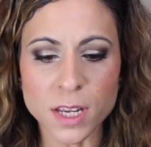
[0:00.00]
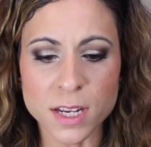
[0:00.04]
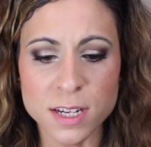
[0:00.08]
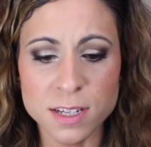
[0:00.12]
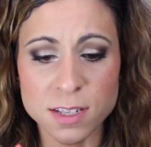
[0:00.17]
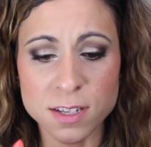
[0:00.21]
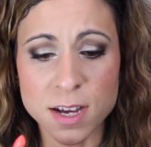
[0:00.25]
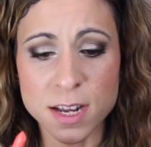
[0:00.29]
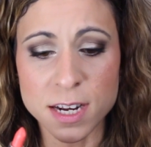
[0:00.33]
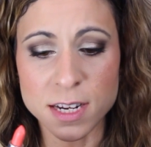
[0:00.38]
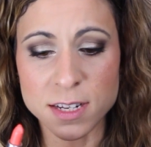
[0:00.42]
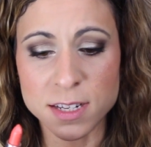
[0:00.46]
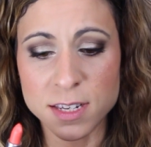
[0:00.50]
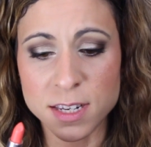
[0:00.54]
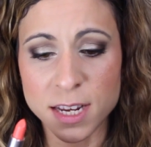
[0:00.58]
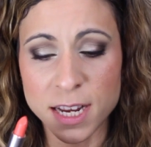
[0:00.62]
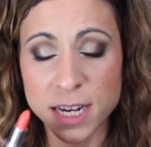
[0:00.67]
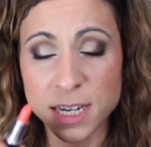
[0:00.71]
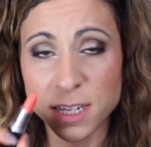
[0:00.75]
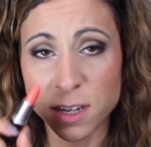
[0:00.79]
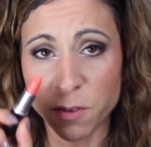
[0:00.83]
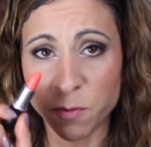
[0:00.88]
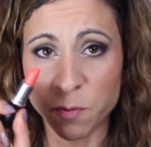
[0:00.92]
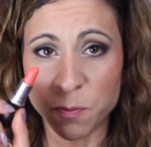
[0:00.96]
It's got a
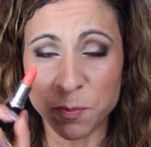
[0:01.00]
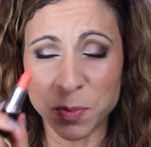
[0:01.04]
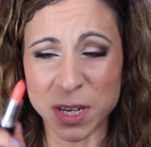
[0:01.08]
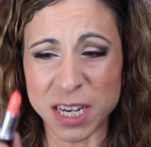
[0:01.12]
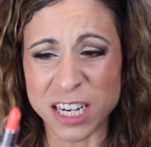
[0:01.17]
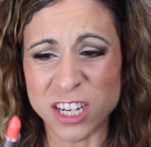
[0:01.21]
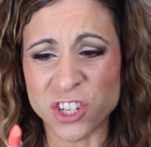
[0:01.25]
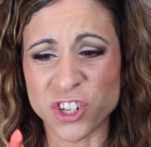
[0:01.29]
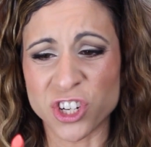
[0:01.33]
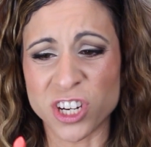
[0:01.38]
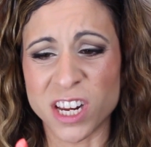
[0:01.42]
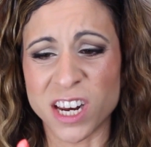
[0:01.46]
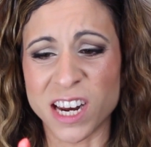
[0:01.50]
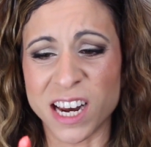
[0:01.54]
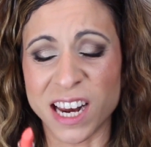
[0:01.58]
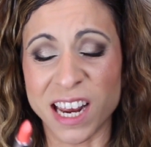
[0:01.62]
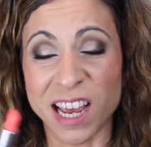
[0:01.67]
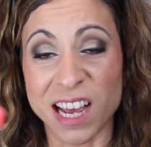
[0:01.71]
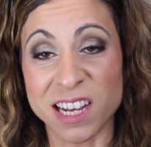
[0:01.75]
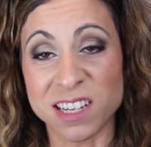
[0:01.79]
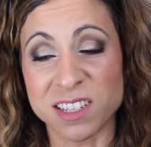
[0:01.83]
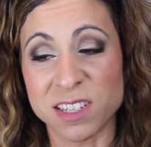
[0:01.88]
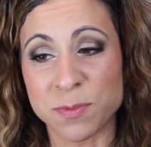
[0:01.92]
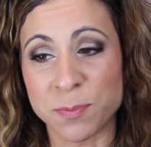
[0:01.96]
tint of peach in it, I
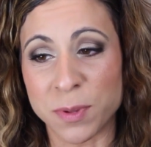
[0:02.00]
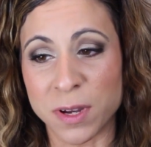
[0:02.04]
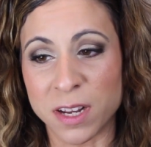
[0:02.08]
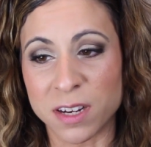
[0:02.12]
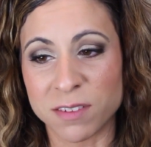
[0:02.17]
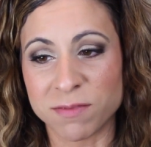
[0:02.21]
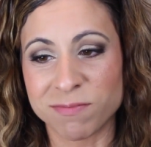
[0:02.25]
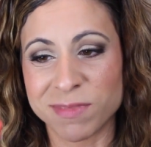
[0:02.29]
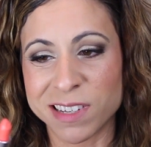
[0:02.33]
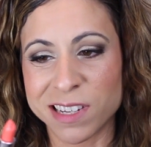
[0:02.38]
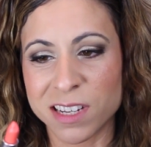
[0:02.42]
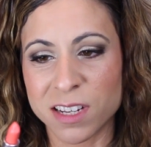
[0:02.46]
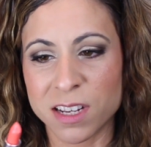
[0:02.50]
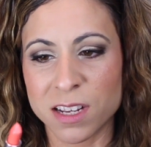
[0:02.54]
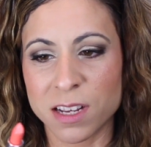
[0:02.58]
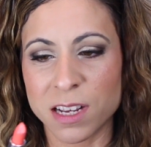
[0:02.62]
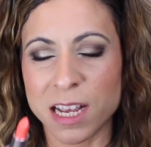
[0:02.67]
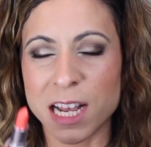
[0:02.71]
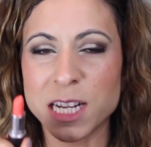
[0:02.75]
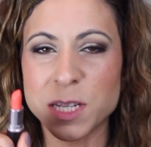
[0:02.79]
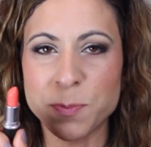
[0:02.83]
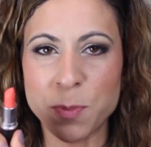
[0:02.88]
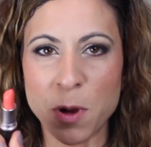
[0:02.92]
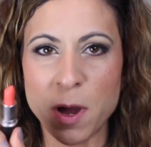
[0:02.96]
guess, but
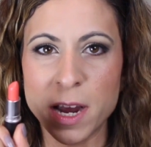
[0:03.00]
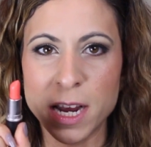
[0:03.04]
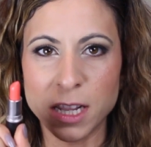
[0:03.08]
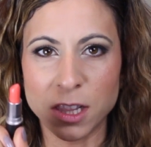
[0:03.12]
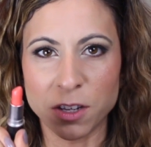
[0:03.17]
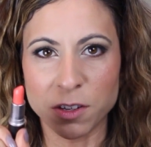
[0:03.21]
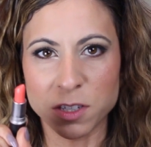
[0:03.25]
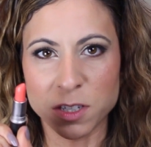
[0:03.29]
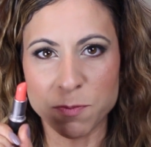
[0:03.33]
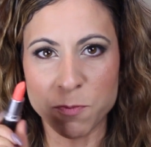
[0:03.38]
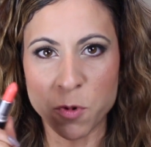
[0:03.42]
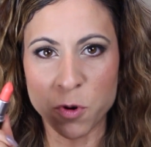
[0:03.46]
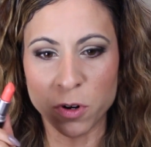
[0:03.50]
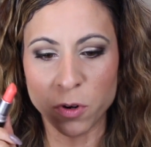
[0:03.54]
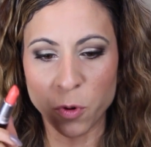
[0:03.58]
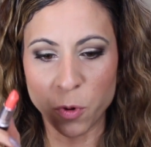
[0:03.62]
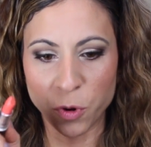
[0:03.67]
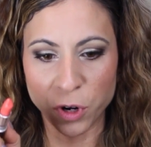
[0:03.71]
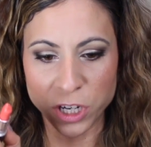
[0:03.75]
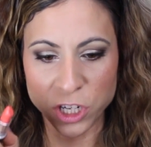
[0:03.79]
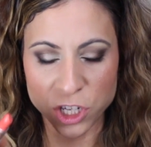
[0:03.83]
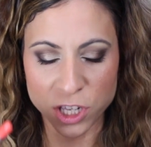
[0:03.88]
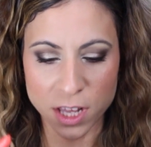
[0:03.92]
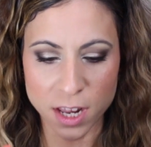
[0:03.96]
it probably looks more
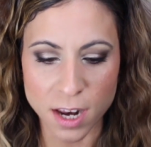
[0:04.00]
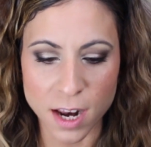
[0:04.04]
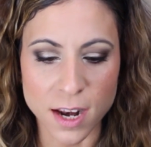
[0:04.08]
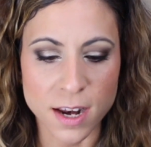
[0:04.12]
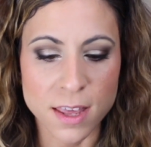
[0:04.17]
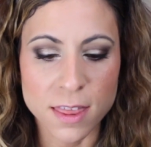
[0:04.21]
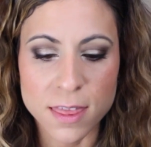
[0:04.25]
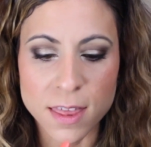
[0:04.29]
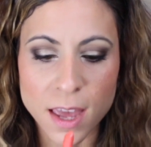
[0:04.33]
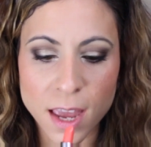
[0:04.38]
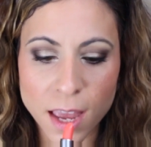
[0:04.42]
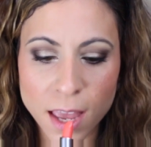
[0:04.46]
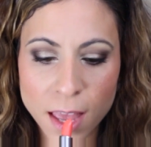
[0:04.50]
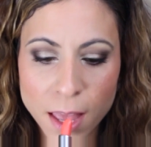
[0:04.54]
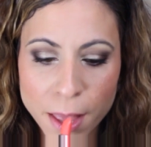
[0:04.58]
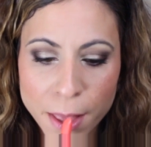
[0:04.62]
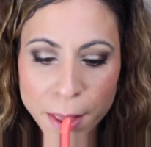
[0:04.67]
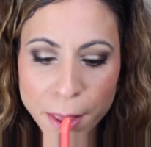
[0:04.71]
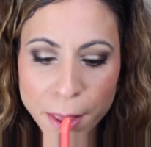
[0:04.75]
orange than anything.